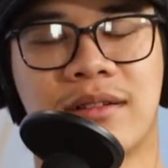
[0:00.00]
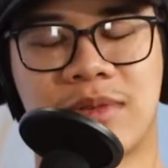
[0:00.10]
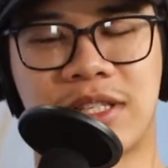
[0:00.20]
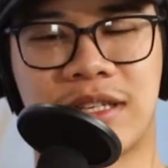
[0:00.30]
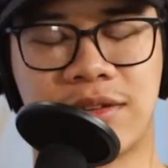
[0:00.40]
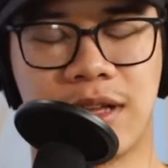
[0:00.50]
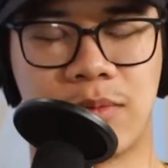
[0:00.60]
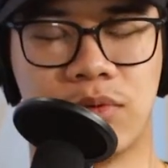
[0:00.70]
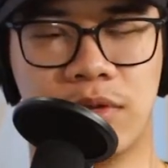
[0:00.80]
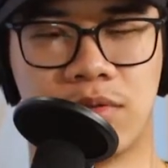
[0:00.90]
I'm just sitting here
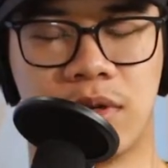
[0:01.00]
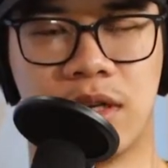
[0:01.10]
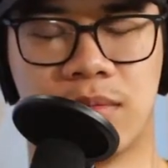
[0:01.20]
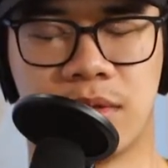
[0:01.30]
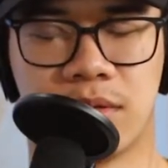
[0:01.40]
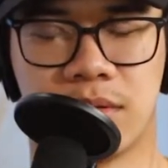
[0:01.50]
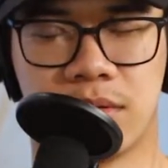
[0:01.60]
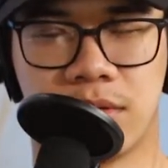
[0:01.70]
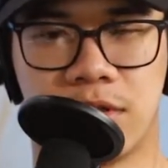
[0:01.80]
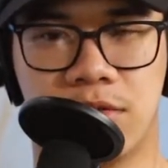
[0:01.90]
like, please wait. I'm like,
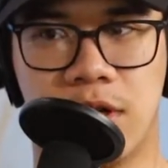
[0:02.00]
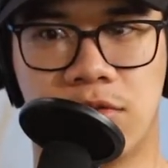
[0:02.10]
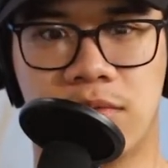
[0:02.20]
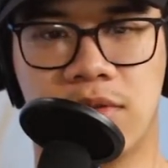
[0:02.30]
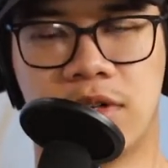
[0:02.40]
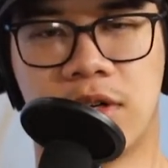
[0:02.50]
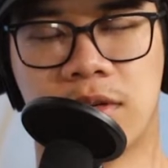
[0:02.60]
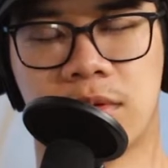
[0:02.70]
do not remove the card.